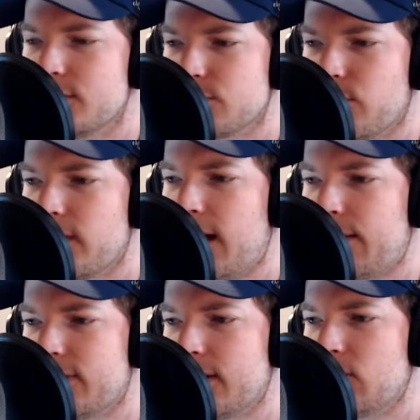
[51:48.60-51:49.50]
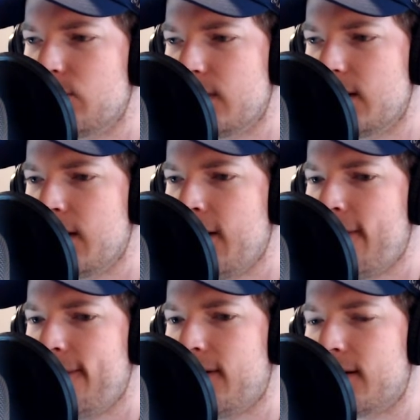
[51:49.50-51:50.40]
spring game I think will be
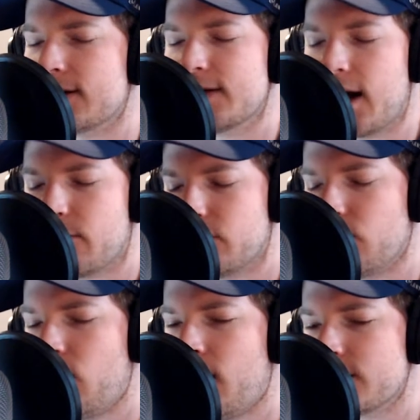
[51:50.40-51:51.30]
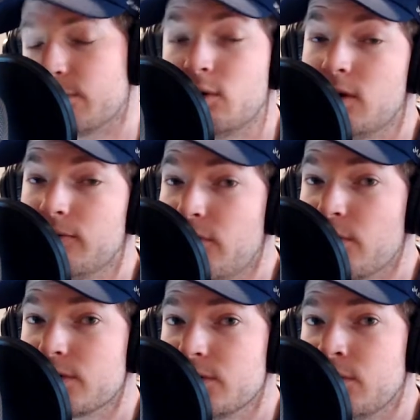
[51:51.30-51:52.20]
an exciting one to watch. I'm looking
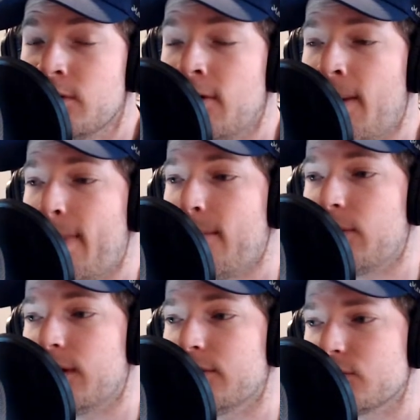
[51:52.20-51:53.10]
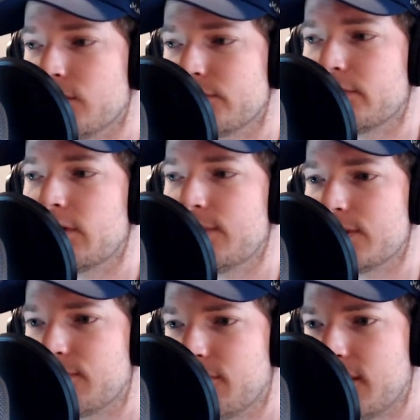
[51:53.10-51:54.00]
forward to it, but there's also going to be
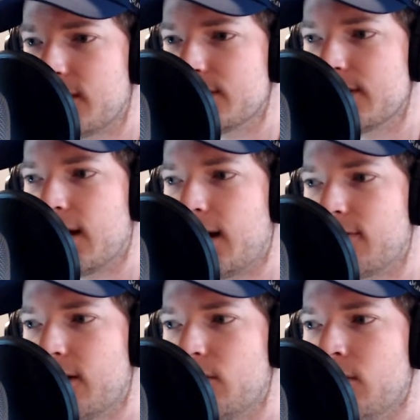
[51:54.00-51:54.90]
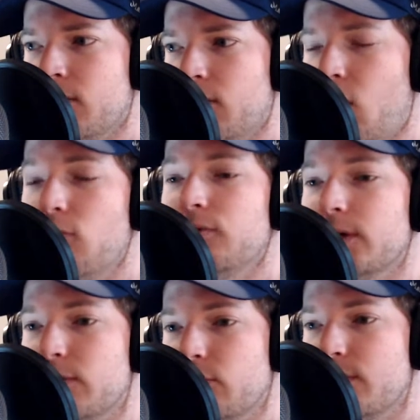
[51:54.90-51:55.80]
some things that I think
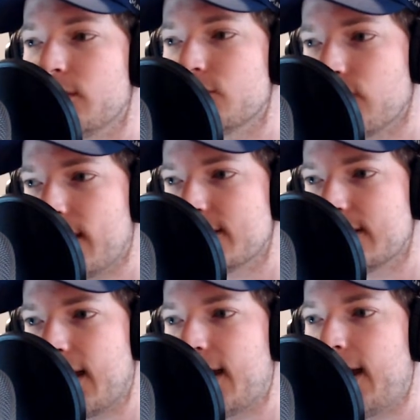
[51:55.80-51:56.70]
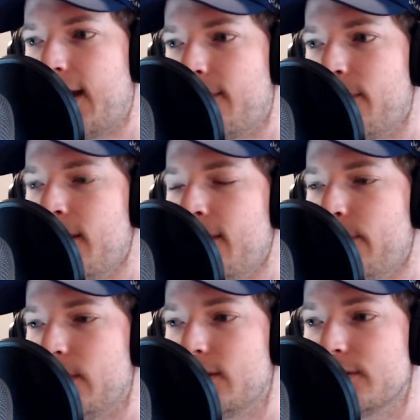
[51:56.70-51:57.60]
hopefully will be addressed in that game.
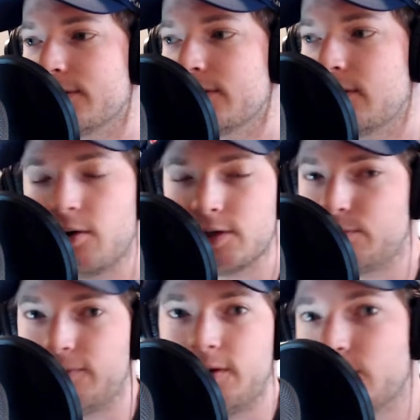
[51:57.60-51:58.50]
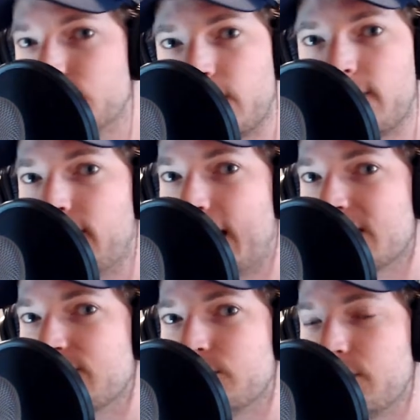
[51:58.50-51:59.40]
Because, as we've illustrated, the
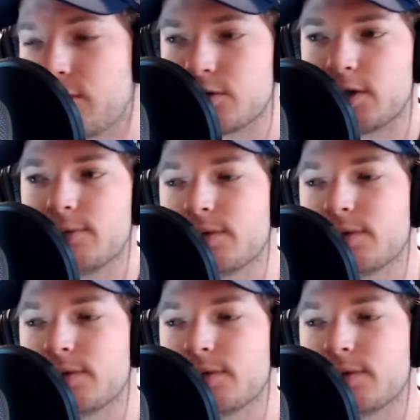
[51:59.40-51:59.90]
last few years, Clemson